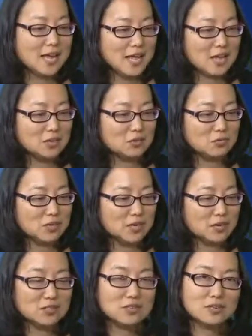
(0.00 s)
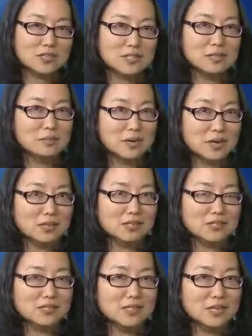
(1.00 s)
and we are talking
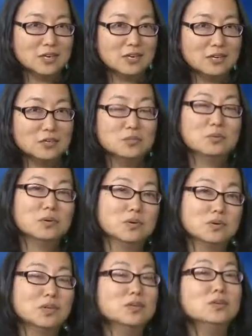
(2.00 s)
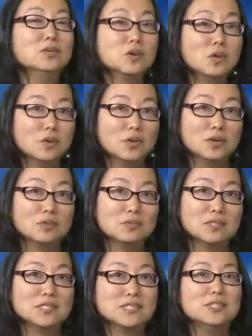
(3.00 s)
about their new cohort,
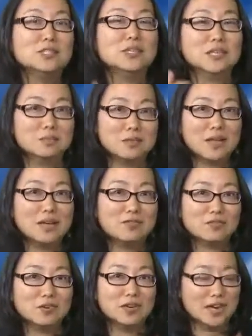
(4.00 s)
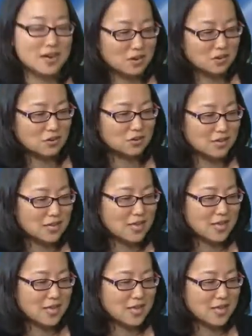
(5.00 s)
which you can apply for now.